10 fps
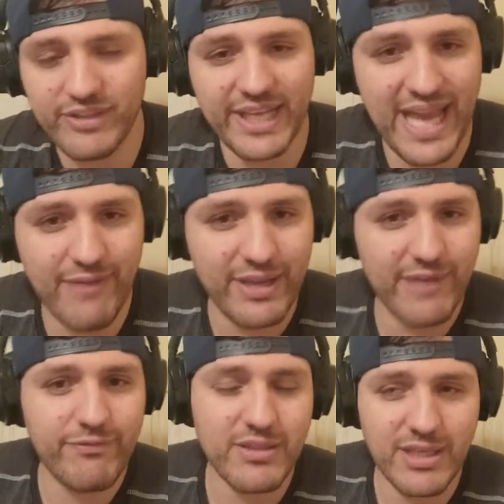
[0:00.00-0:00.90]
they have
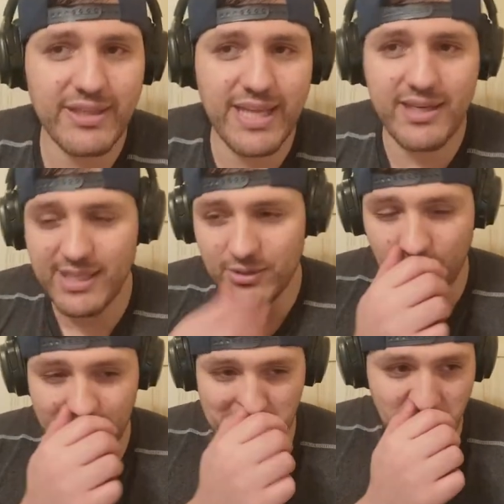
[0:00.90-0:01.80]
everything they need to
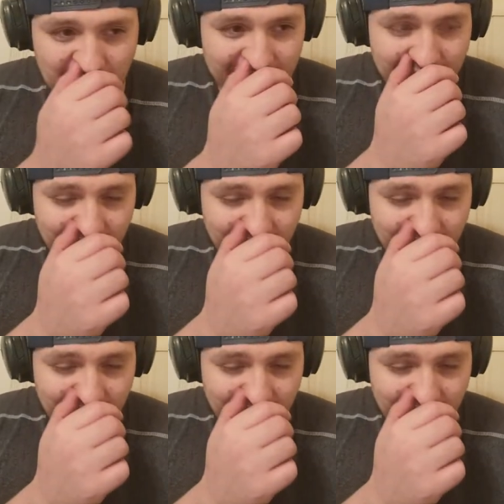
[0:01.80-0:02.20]
get by